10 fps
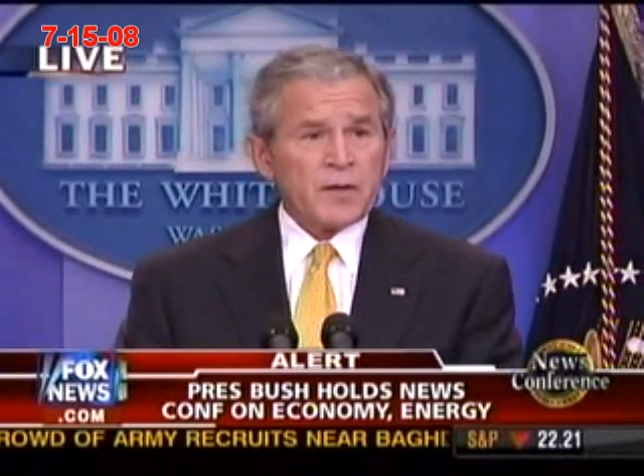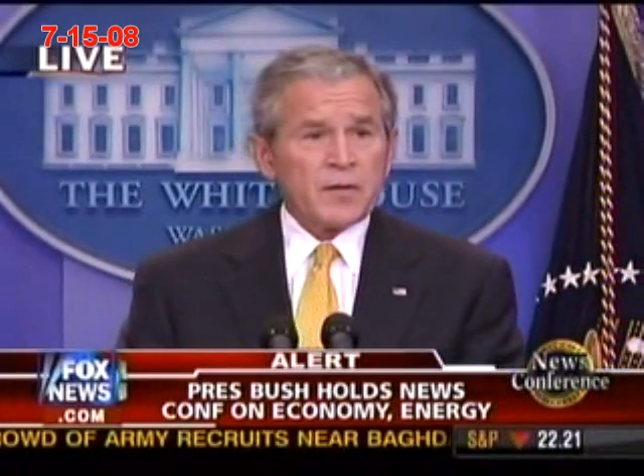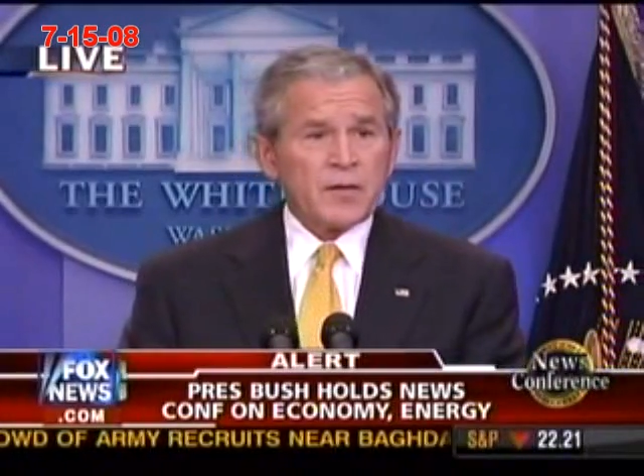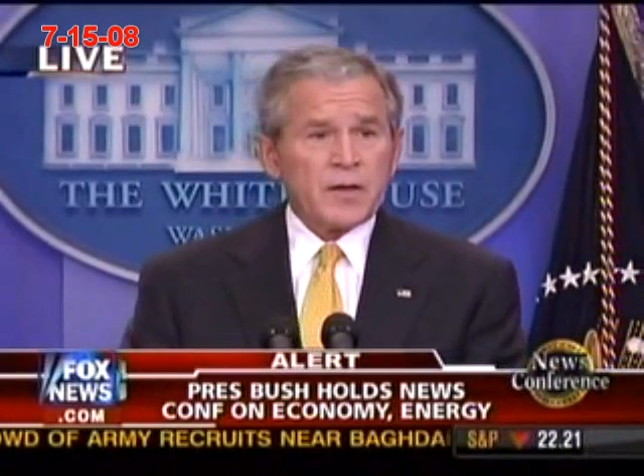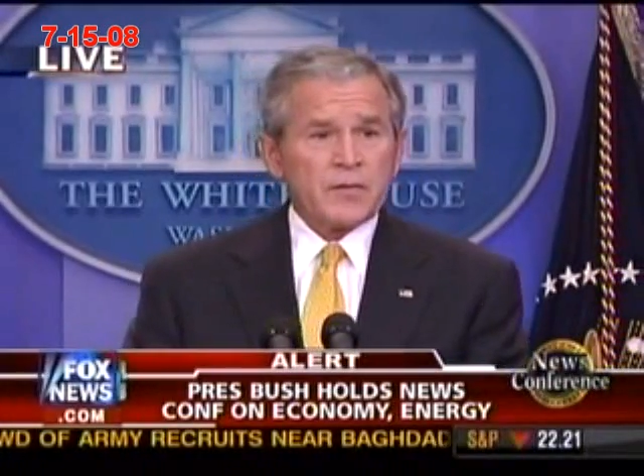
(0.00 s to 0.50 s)

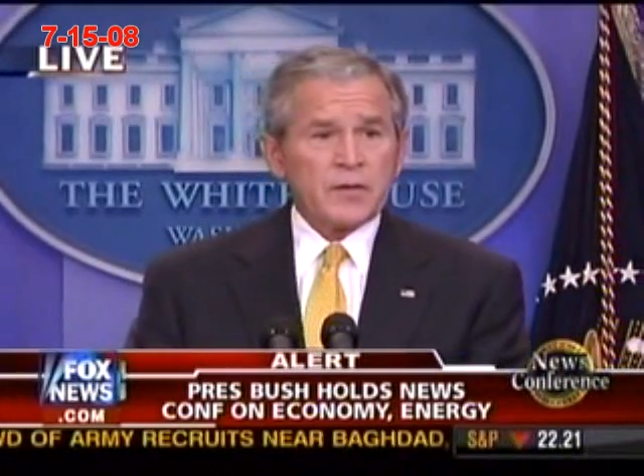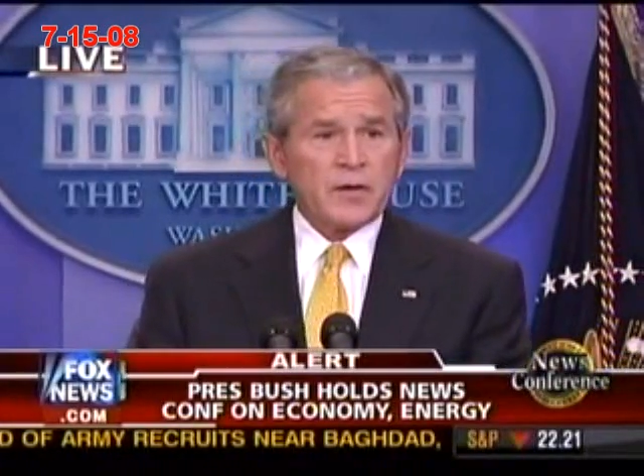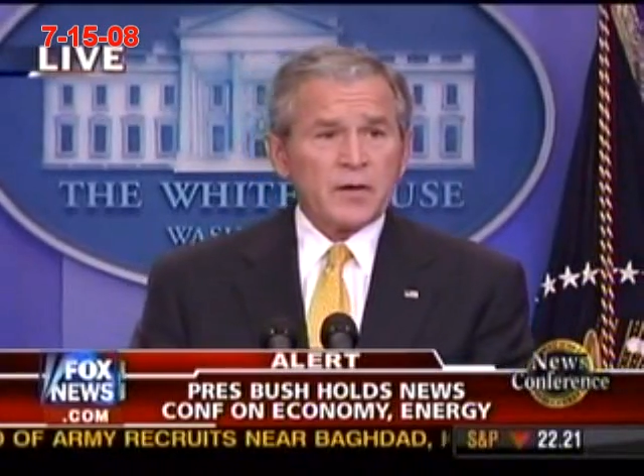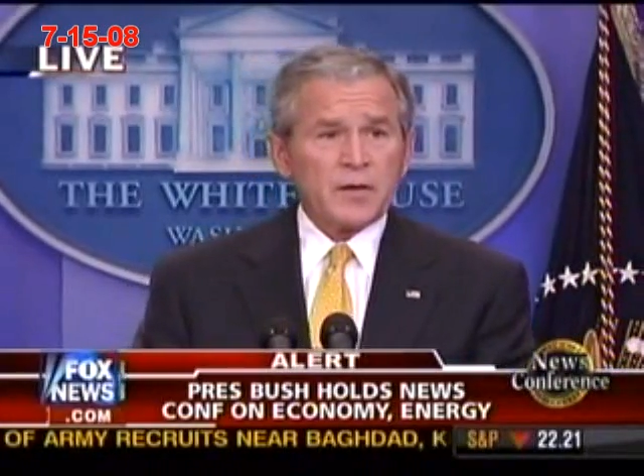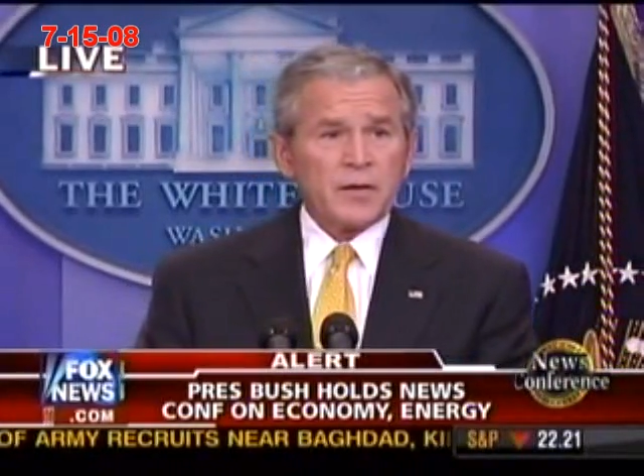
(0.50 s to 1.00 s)
that
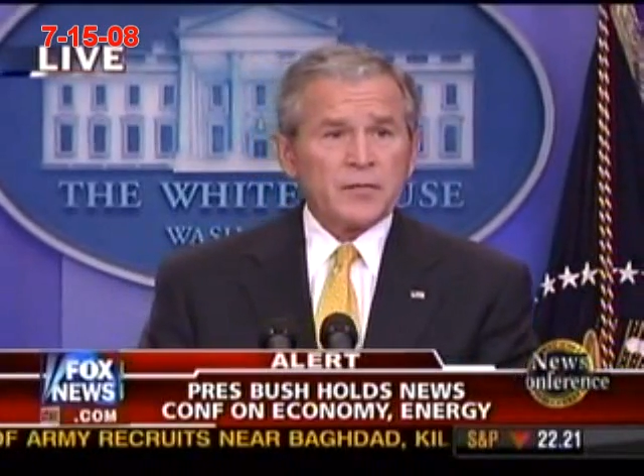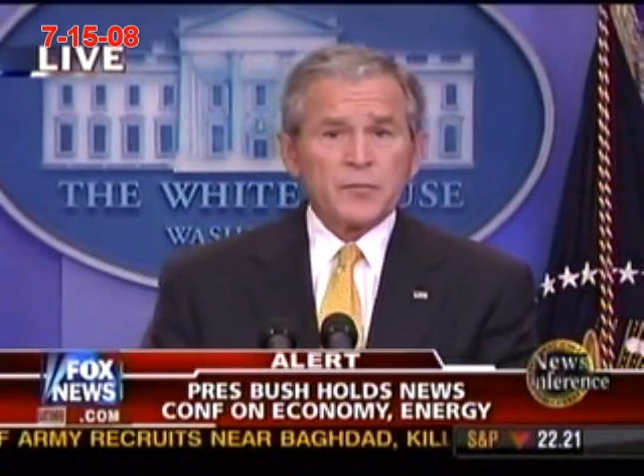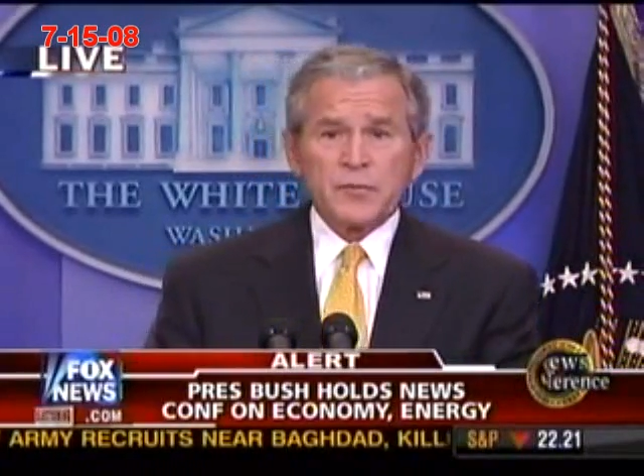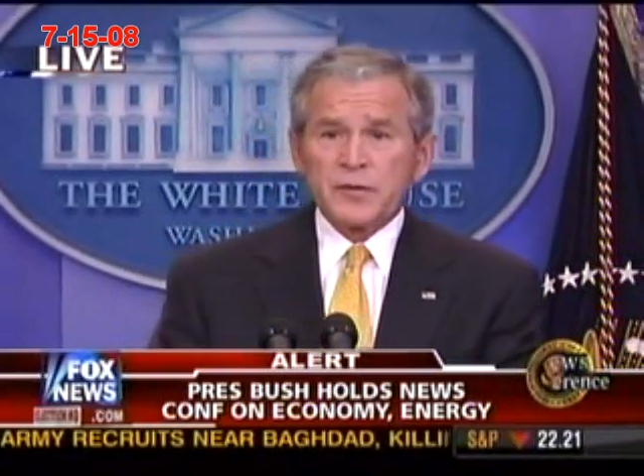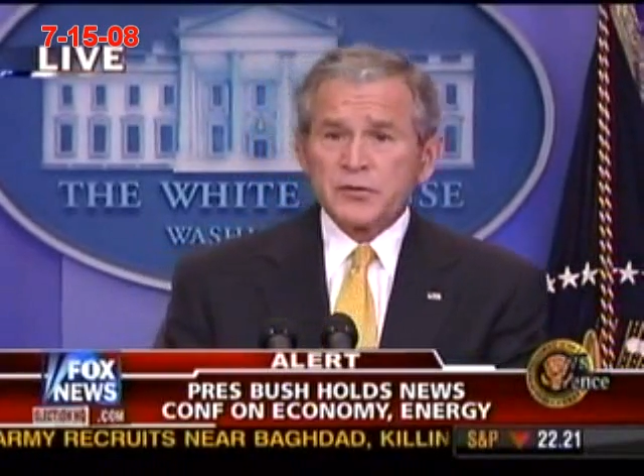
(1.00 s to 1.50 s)
is
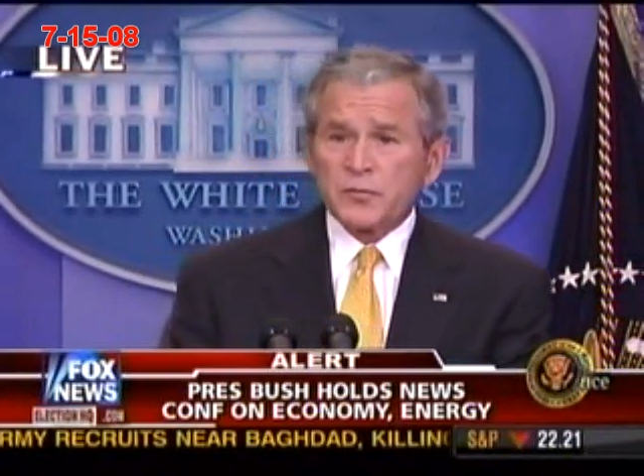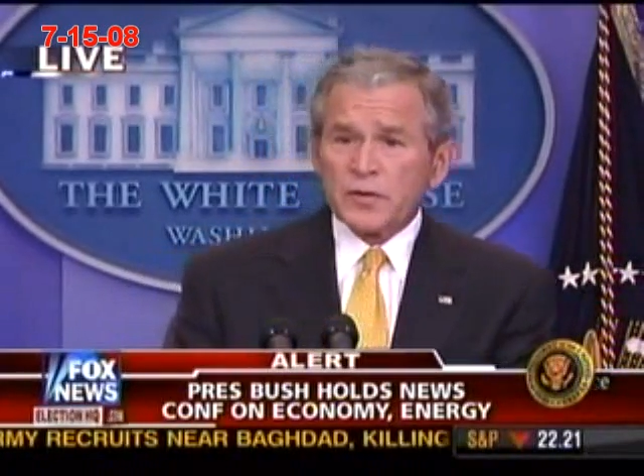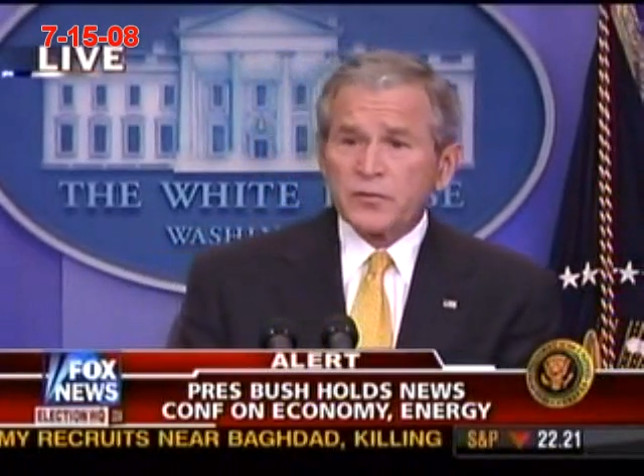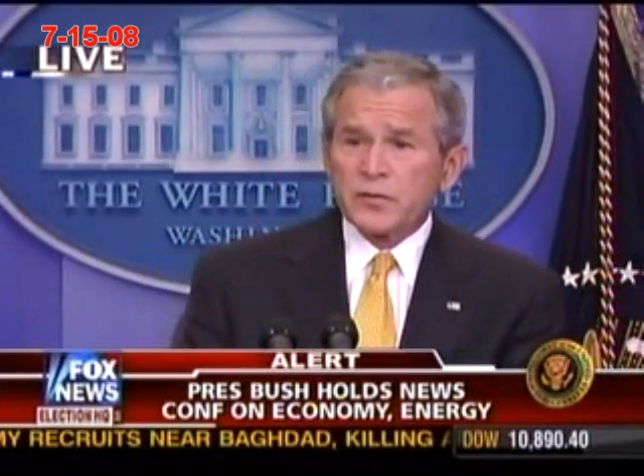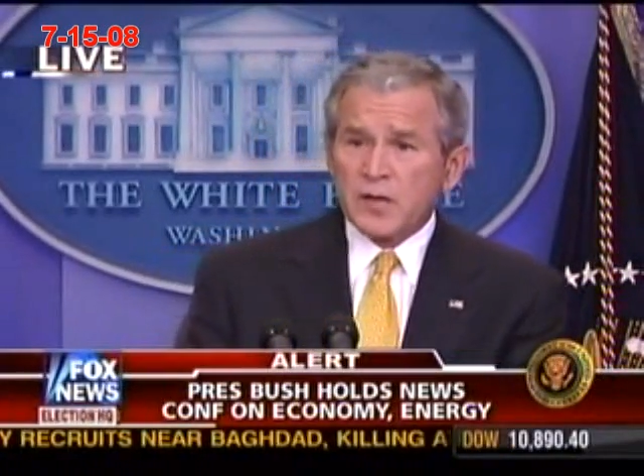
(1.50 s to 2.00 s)
moving its way
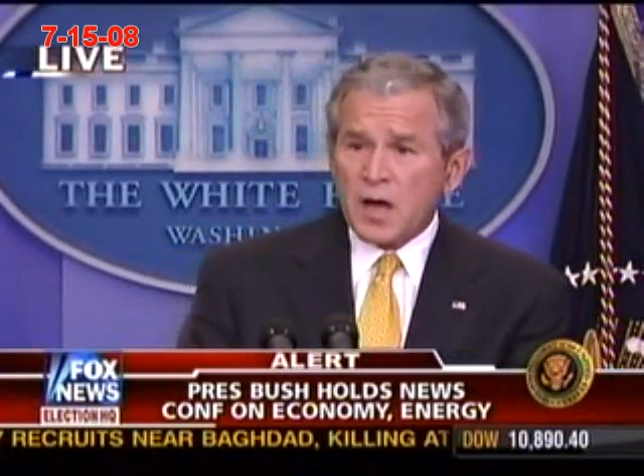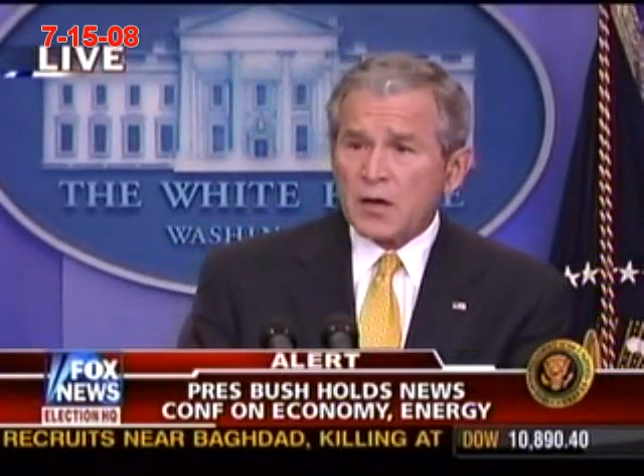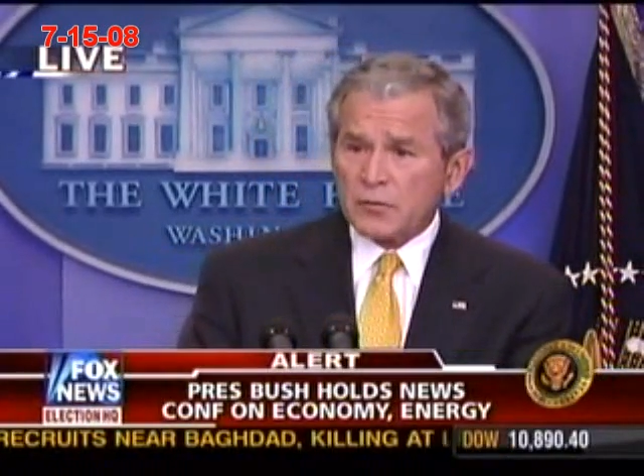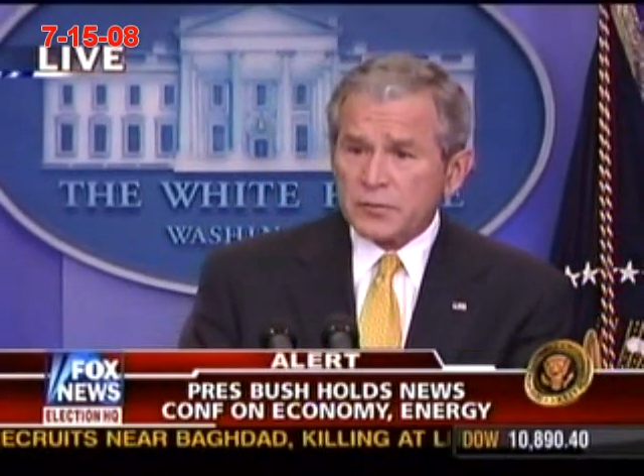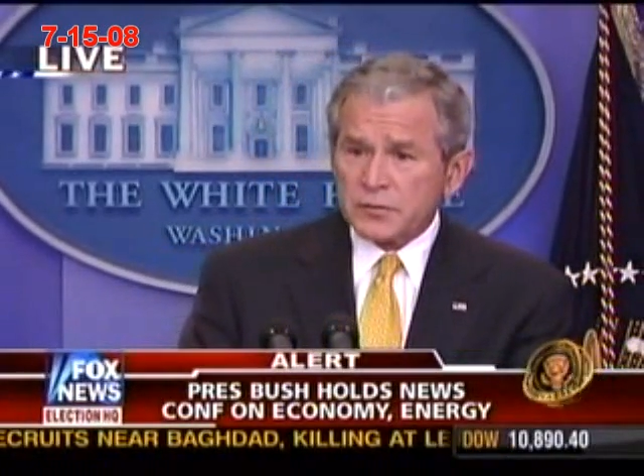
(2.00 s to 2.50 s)
through the
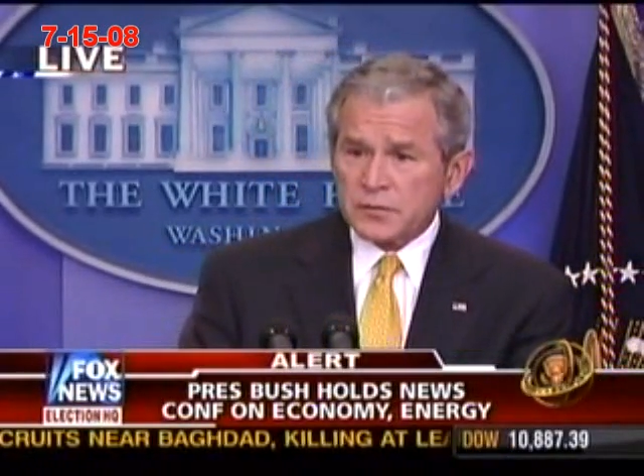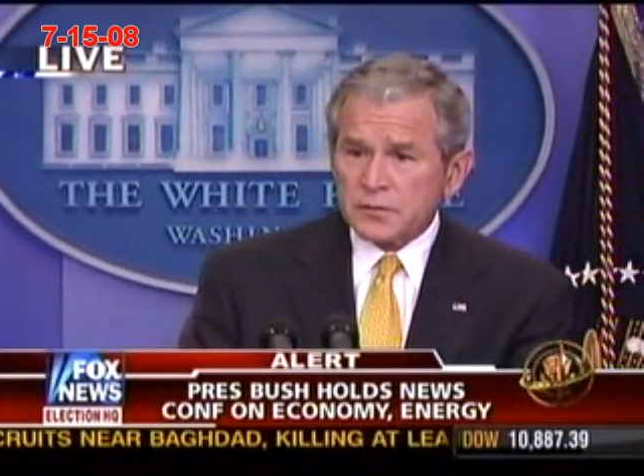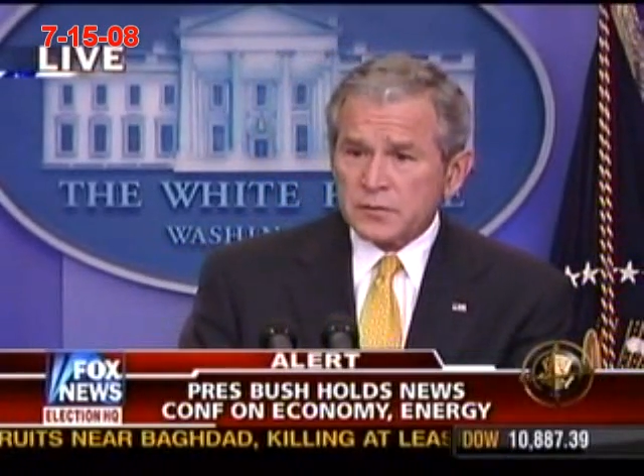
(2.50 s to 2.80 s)
Congress.